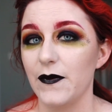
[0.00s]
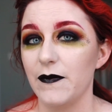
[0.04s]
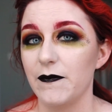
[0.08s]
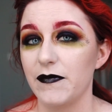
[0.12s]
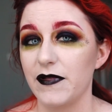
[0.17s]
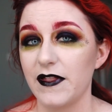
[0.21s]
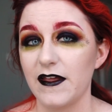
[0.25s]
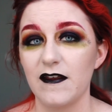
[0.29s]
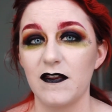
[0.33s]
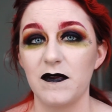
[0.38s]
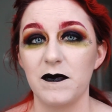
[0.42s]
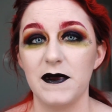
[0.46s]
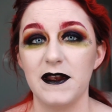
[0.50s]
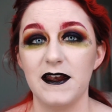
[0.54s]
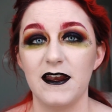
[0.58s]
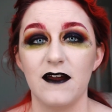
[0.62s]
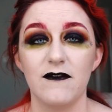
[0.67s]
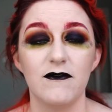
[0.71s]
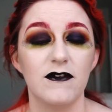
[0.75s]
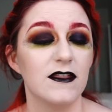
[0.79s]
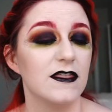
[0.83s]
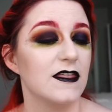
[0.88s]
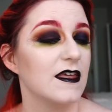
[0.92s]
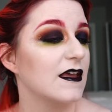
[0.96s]
placement and
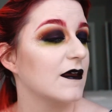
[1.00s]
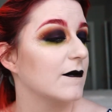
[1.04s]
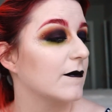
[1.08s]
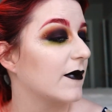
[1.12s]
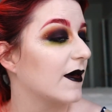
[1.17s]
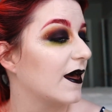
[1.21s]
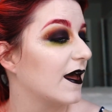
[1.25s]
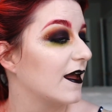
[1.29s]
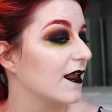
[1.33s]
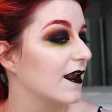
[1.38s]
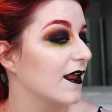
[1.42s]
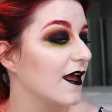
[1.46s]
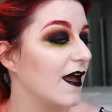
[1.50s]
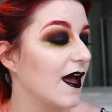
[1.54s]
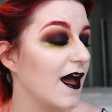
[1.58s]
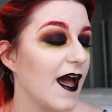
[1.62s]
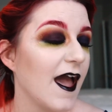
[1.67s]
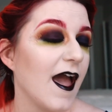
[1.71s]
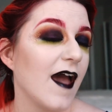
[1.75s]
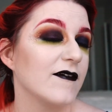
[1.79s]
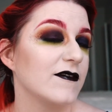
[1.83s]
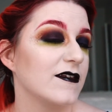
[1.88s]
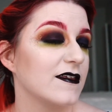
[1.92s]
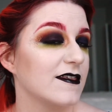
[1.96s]
everything, but
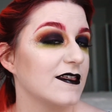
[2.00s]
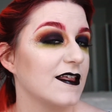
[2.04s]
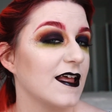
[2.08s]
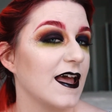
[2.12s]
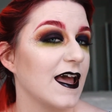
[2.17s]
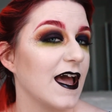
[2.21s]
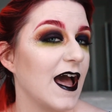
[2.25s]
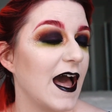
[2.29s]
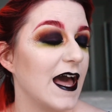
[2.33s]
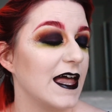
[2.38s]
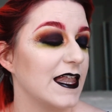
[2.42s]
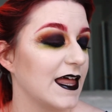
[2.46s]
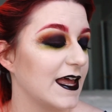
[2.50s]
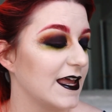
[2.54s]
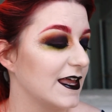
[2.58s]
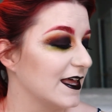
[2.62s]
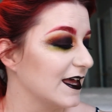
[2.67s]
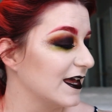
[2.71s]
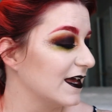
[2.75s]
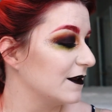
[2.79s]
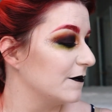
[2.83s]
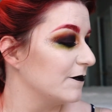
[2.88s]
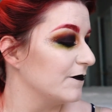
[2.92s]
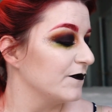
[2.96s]
I have to say I like
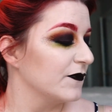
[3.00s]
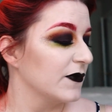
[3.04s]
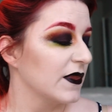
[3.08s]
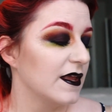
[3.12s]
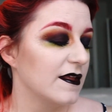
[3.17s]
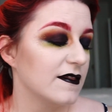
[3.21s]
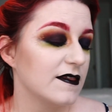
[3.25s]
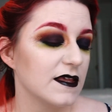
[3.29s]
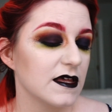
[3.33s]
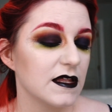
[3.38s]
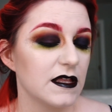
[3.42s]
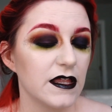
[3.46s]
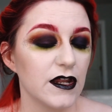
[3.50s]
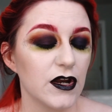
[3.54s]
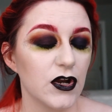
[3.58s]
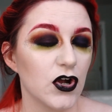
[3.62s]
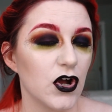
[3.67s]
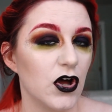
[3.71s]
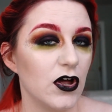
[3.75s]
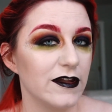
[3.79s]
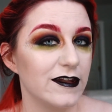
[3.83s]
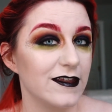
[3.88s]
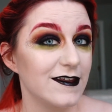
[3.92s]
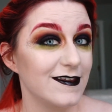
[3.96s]
it. It's a glitter
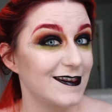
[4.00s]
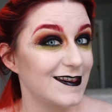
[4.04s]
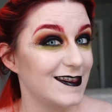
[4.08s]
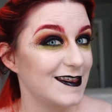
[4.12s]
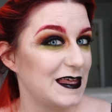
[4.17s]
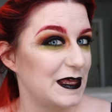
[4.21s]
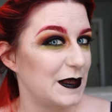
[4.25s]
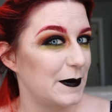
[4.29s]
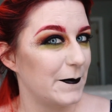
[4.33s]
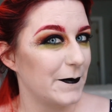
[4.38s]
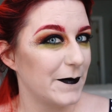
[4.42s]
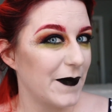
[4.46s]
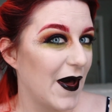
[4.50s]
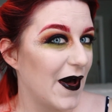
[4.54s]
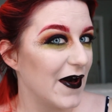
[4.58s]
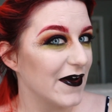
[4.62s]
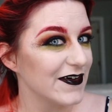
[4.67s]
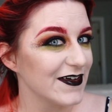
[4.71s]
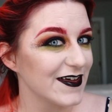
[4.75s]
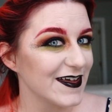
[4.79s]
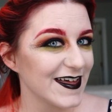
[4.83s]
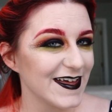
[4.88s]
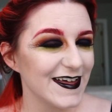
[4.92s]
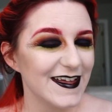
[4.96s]
called a
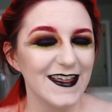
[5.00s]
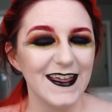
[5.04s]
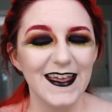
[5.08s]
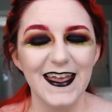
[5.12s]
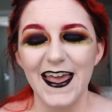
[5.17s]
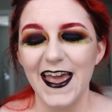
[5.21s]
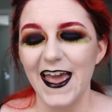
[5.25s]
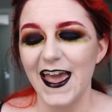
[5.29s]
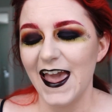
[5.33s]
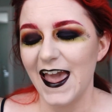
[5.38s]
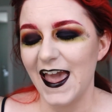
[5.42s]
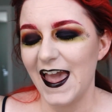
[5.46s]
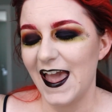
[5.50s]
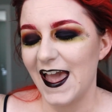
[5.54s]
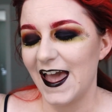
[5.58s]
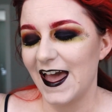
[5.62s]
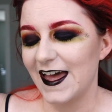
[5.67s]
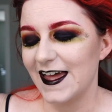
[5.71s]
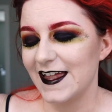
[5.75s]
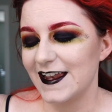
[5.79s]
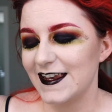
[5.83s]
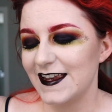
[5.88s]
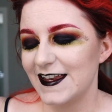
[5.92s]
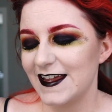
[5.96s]
Steampunk,
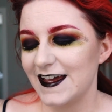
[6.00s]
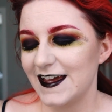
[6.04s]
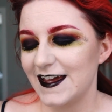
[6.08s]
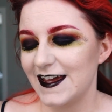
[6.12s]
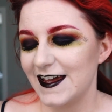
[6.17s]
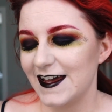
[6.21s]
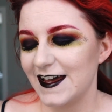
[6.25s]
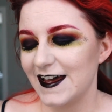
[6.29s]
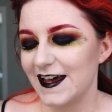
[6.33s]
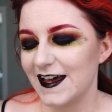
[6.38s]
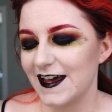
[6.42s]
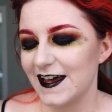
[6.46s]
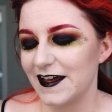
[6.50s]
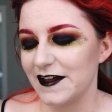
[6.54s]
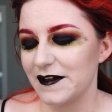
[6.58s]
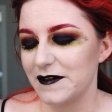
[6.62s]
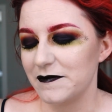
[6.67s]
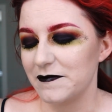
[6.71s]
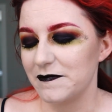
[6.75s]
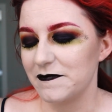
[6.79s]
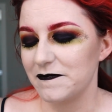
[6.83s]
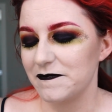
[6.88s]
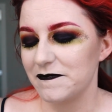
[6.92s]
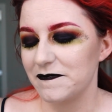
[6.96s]
and
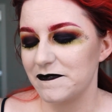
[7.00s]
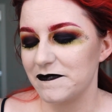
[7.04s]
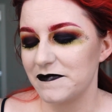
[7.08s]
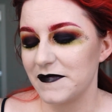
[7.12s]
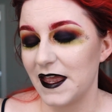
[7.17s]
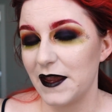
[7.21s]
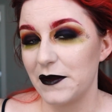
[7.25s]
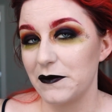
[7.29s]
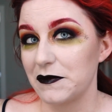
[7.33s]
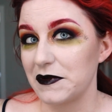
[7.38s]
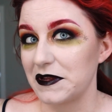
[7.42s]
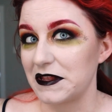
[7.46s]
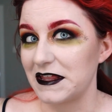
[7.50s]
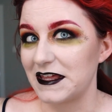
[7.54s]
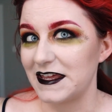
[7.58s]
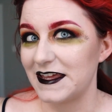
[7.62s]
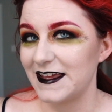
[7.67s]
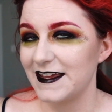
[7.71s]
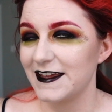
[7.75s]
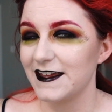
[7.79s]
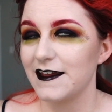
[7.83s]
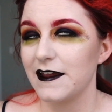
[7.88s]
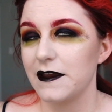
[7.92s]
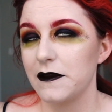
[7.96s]
I
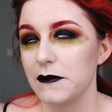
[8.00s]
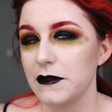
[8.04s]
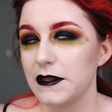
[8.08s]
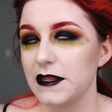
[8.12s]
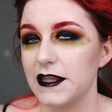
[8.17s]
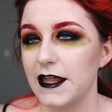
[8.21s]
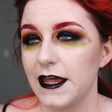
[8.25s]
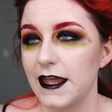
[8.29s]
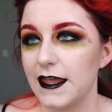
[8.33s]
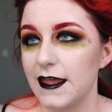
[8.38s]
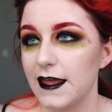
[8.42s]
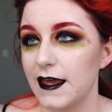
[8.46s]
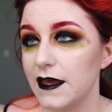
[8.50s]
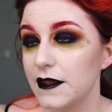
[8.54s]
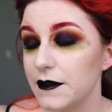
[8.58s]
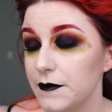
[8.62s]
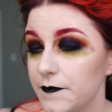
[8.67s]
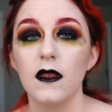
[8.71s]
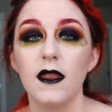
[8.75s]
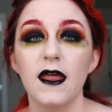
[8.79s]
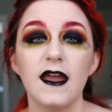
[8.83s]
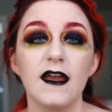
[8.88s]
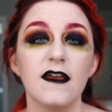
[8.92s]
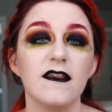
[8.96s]
really like it.
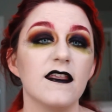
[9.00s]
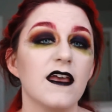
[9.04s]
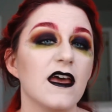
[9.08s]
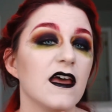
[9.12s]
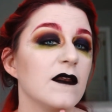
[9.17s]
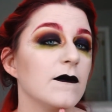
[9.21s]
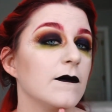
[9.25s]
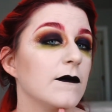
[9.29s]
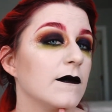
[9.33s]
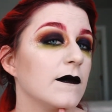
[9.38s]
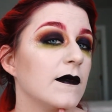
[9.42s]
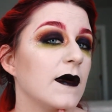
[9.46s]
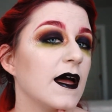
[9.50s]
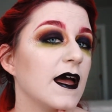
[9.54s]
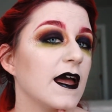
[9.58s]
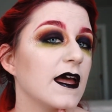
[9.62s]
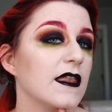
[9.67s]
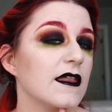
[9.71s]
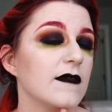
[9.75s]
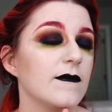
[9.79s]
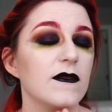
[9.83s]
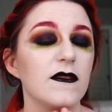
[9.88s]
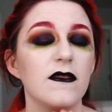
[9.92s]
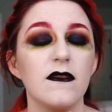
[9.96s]
Like I said,
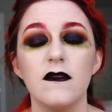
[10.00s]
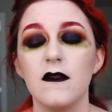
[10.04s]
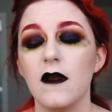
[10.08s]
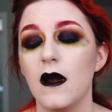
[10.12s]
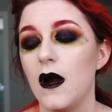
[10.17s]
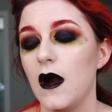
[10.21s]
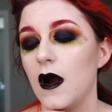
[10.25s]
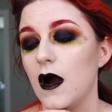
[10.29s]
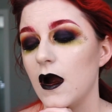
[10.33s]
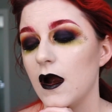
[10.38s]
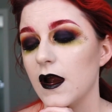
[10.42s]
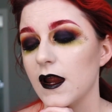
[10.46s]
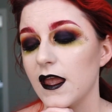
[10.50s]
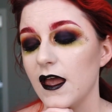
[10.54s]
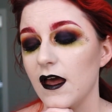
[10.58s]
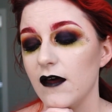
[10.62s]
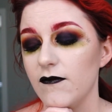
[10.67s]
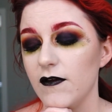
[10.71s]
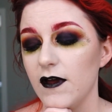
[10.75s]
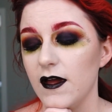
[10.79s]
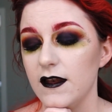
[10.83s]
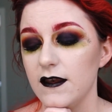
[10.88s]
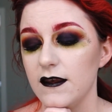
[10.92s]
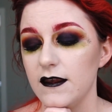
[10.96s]
my lips are Kat
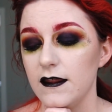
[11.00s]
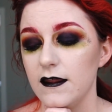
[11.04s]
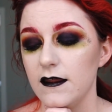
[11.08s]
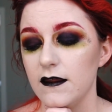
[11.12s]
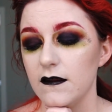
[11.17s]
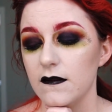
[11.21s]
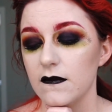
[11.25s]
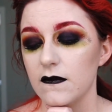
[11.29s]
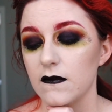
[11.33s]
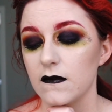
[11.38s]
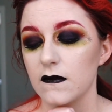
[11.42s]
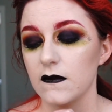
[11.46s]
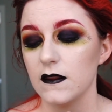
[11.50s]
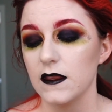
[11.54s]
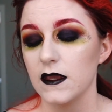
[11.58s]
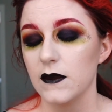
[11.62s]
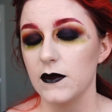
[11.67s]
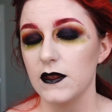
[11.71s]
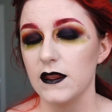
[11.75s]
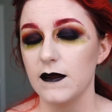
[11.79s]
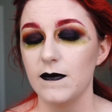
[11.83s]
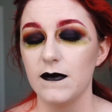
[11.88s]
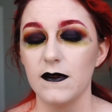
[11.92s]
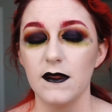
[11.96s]
Von D's
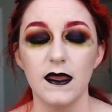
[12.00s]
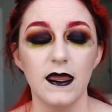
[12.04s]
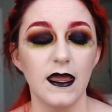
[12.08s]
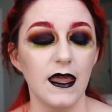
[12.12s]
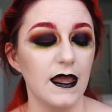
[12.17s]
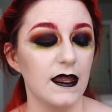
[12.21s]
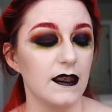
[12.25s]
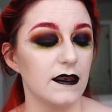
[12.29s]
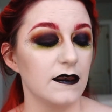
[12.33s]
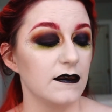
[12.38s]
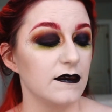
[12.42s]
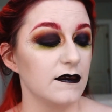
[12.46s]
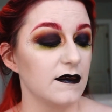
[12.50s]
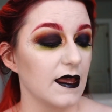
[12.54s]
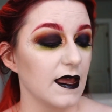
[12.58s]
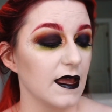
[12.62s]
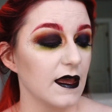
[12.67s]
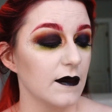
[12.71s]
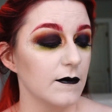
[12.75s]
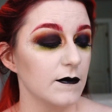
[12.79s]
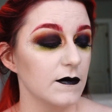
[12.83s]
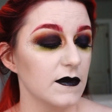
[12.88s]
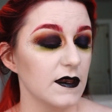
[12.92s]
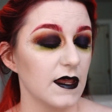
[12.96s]
liquid lipstick in
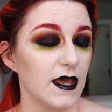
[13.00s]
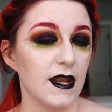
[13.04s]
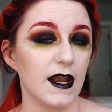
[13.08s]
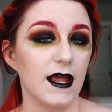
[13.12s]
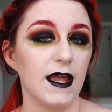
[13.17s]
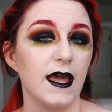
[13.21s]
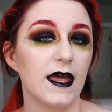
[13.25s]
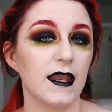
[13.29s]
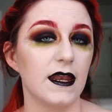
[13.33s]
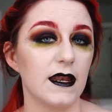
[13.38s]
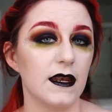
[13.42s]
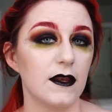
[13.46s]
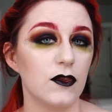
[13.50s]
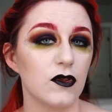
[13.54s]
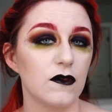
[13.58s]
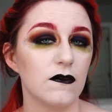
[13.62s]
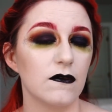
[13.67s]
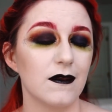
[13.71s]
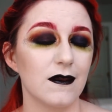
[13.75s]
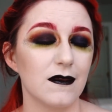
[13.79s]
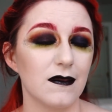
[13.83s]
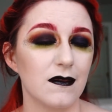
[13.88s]
Damned, and I added just a